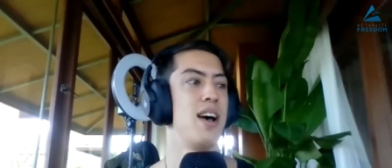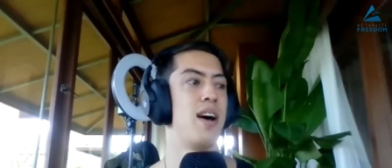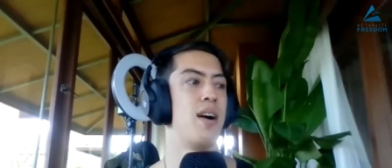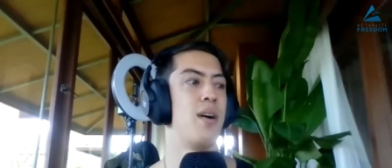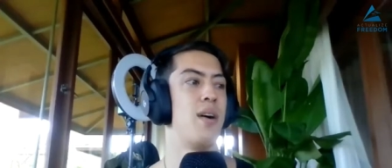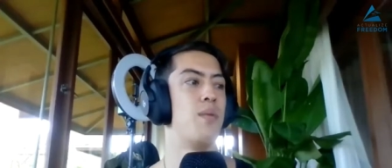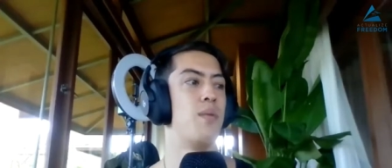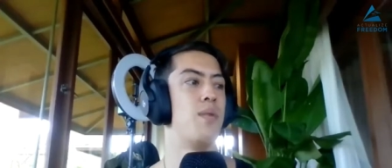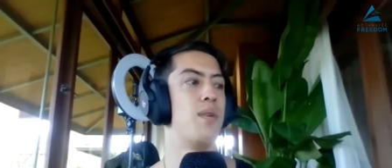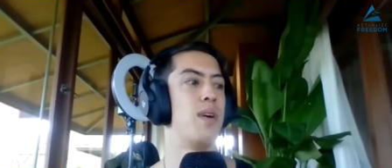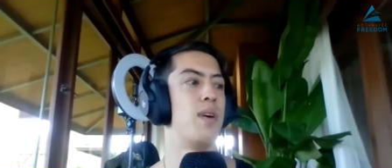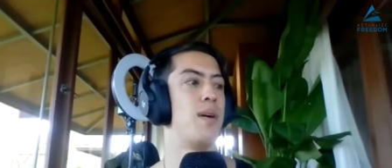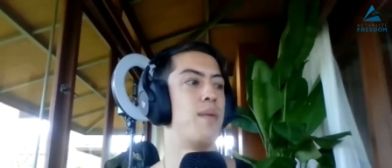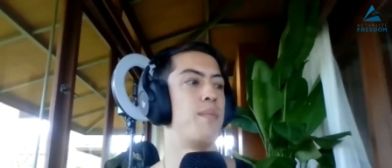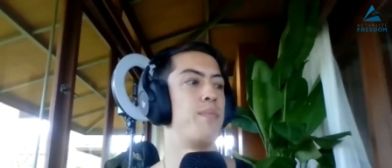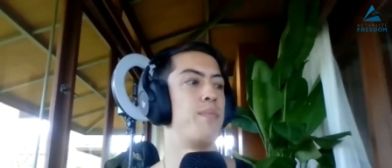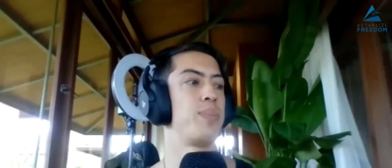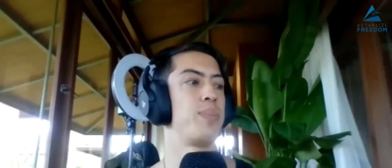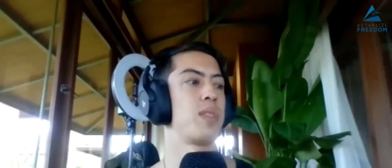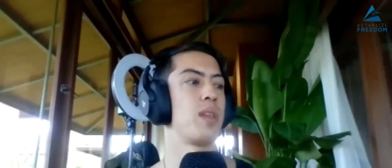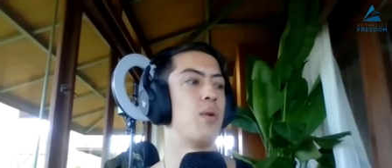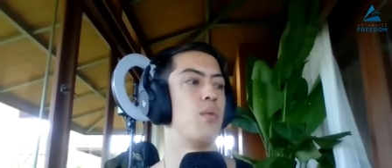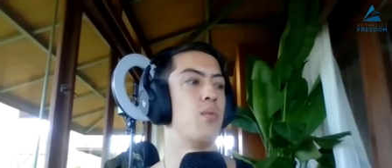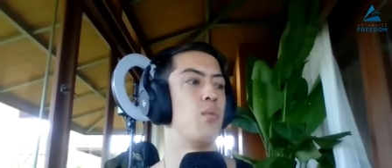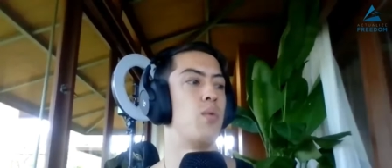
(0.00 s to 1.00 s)

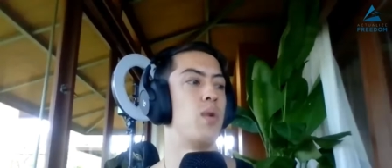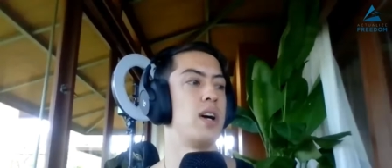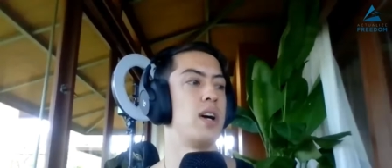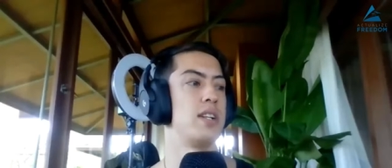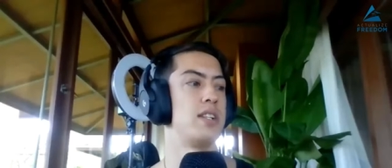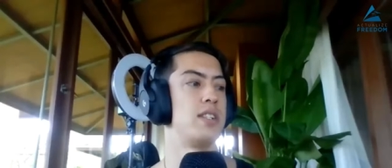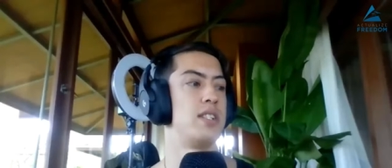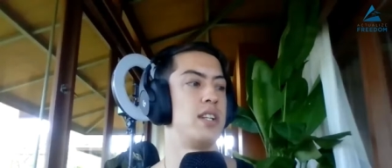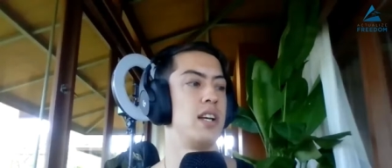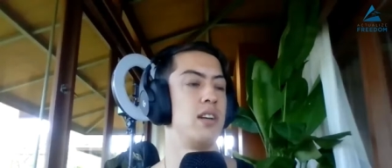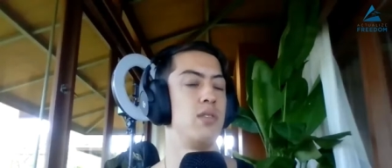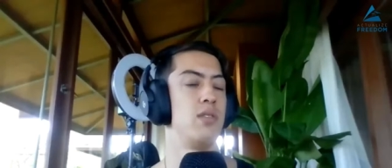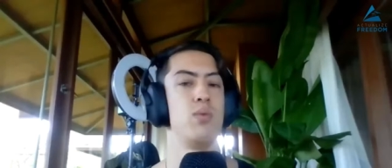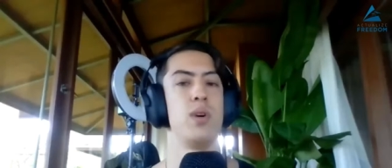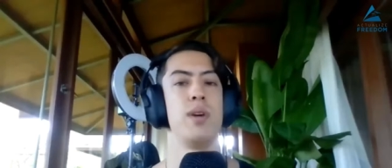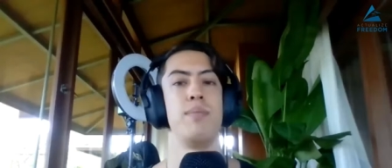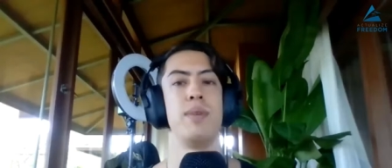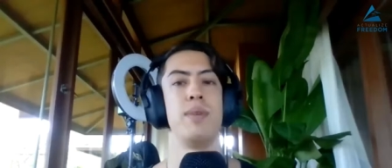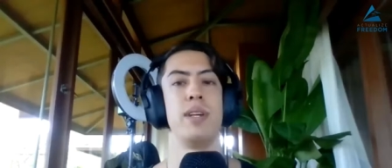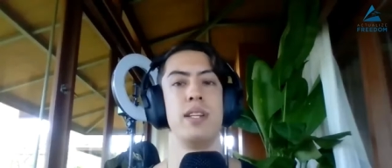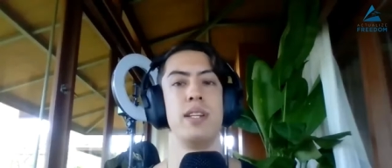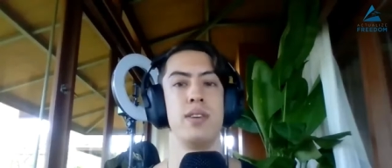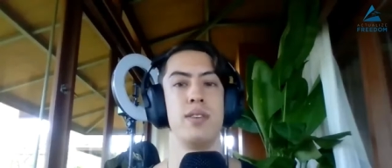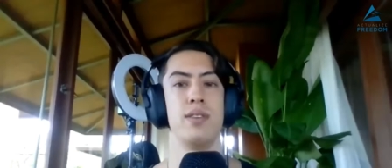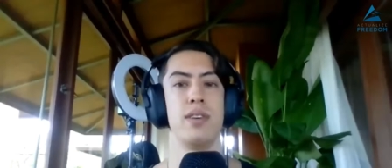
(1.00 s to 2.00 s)
What should we
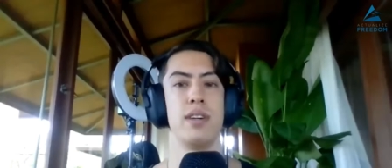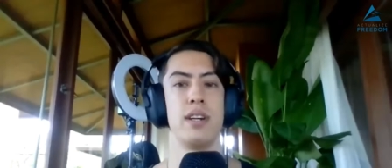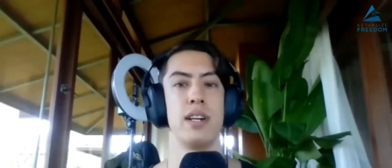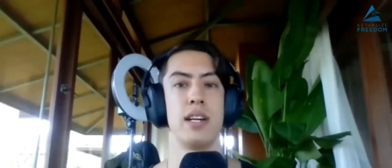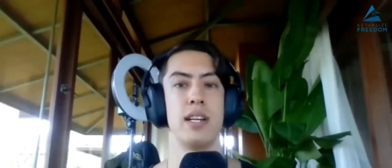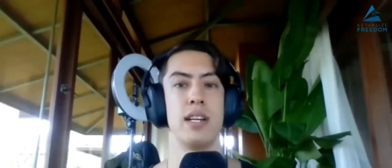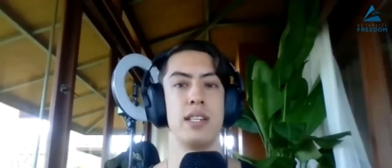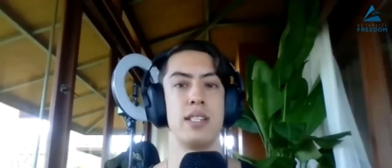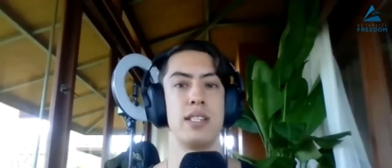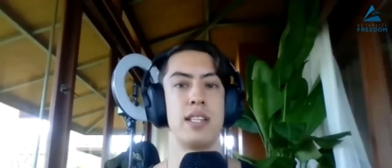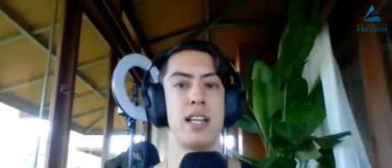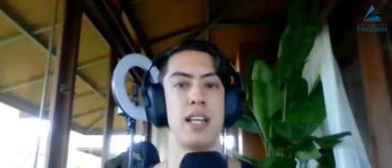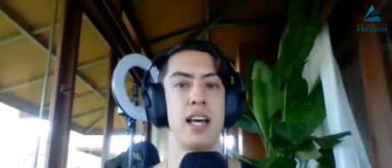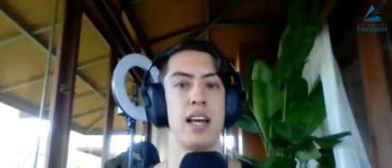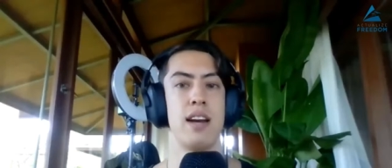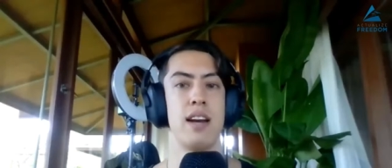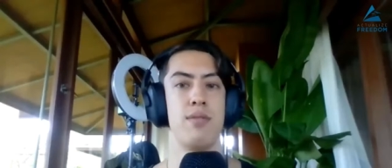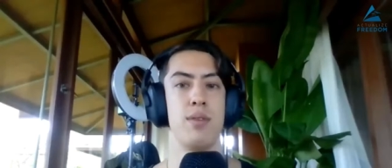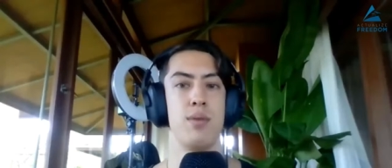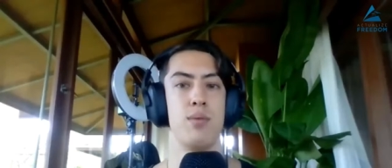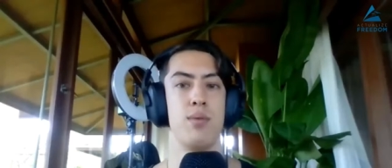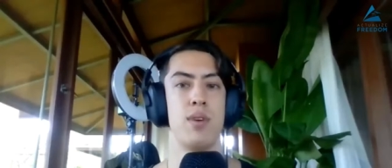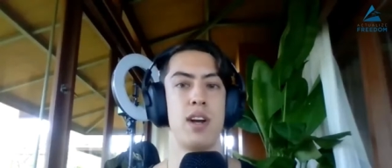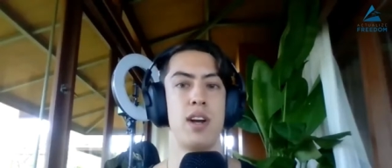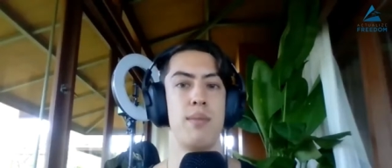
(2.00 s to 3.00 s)
be doing instead if
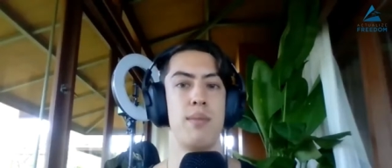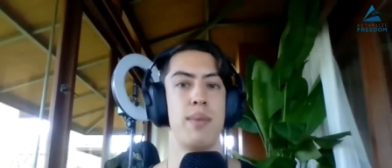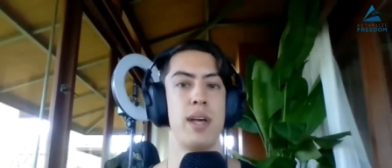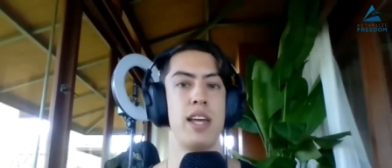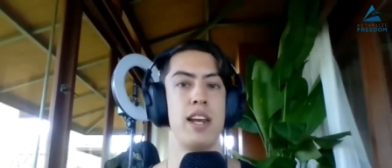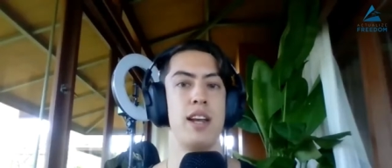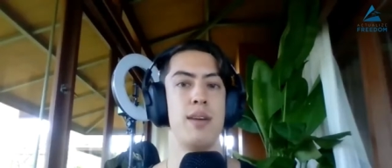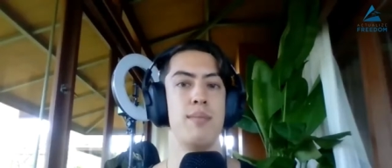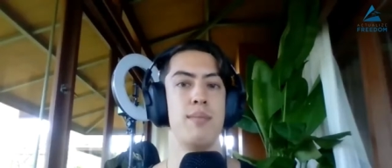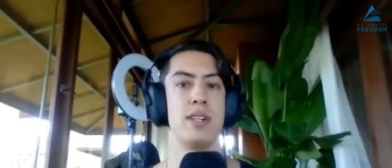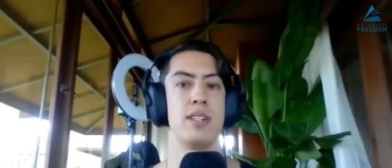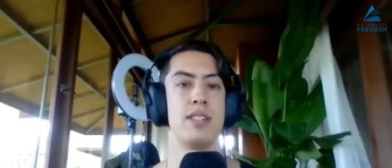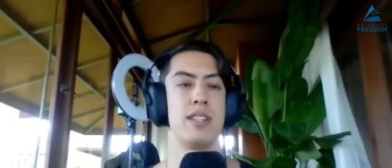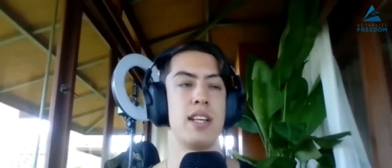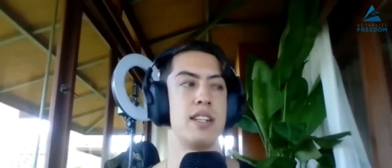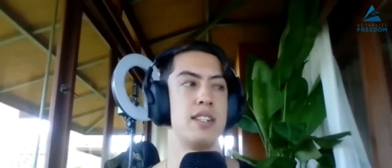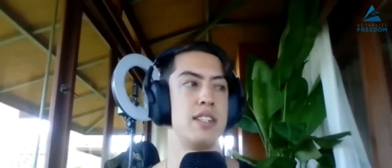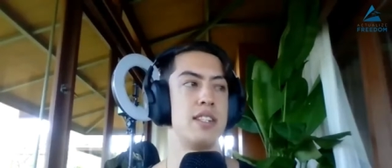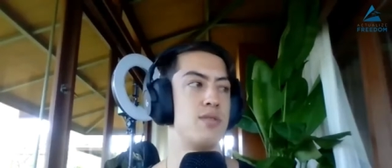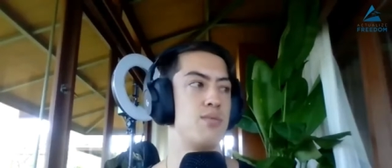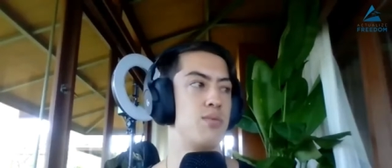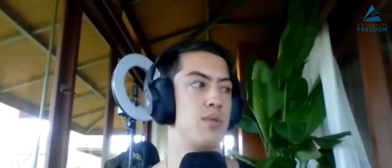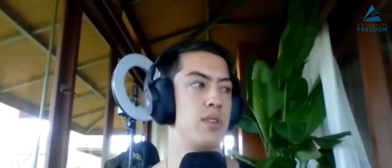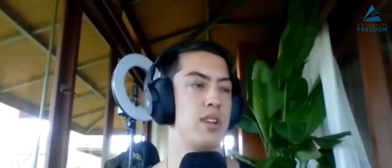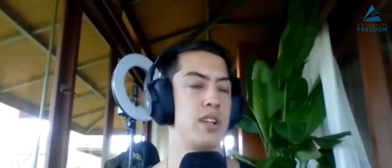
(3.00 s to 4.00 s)
we want a main image that's
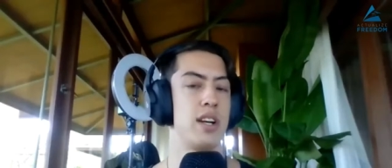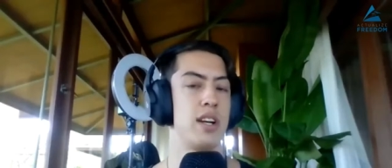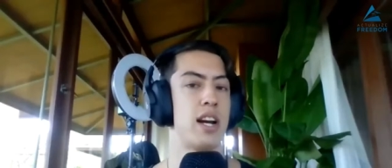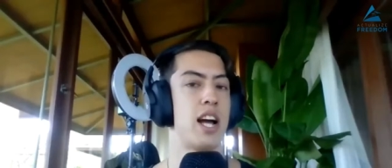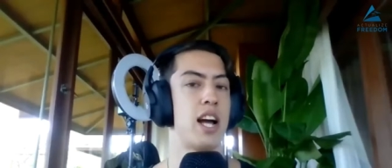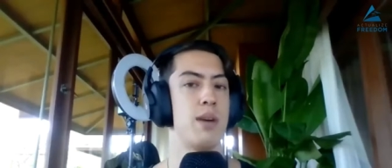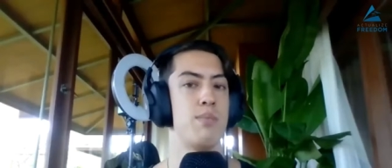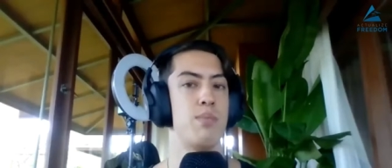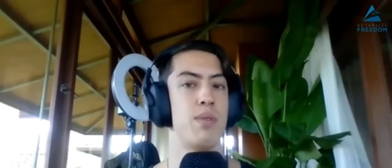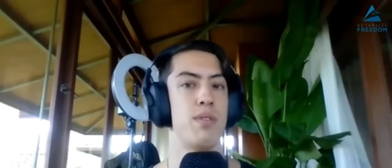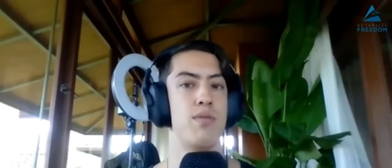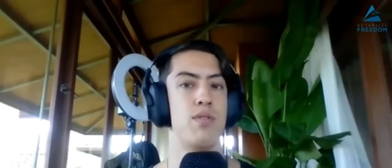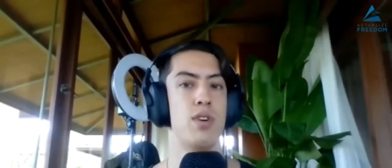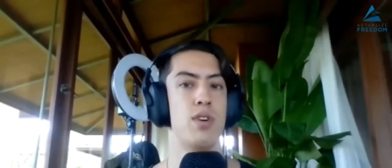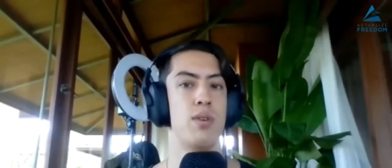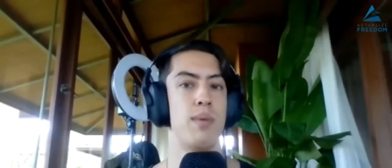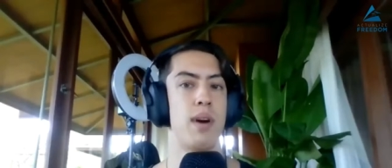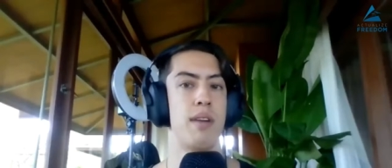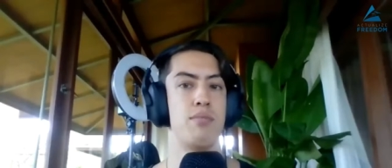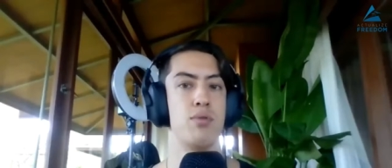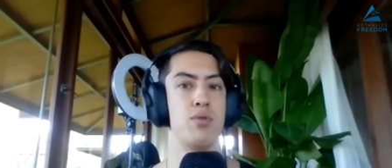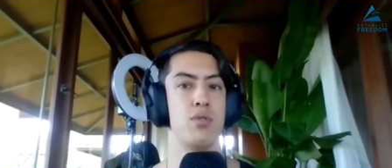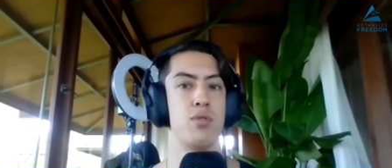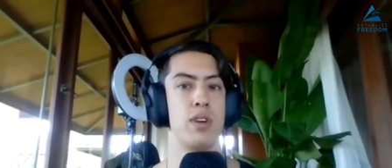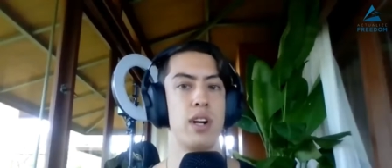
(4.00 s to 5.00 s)
just really going to outperform
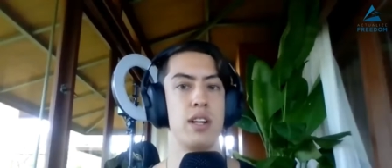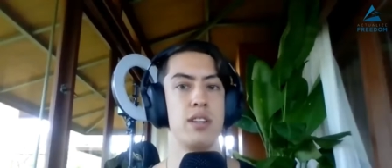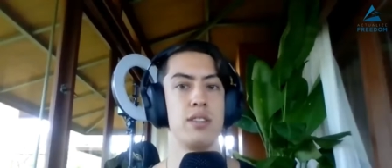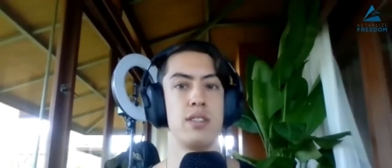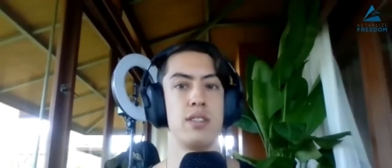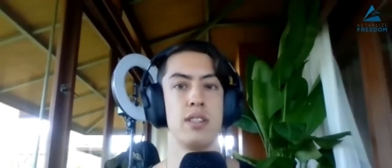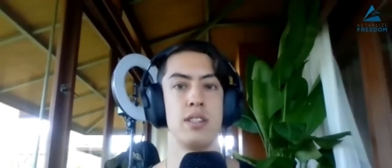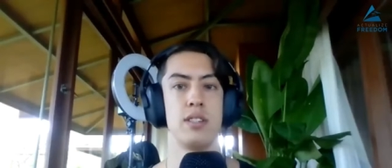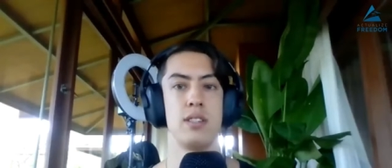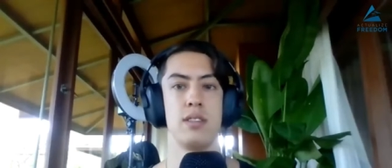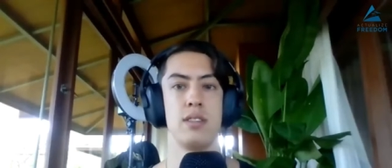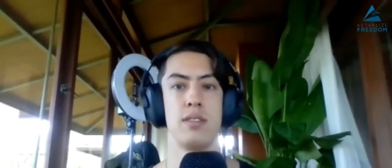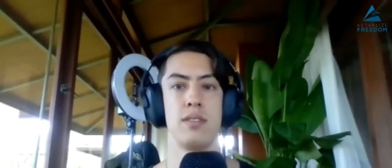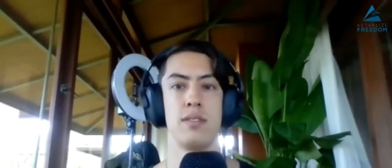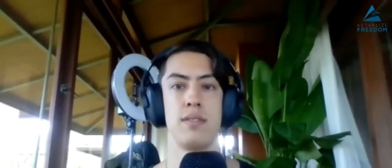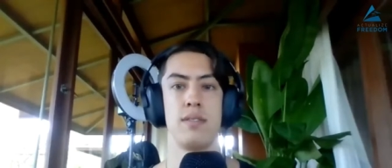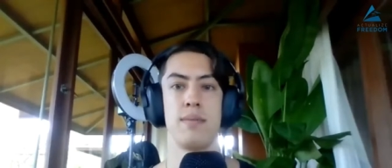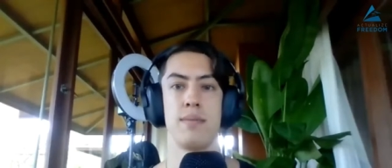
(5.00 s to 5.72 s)
everyone else's?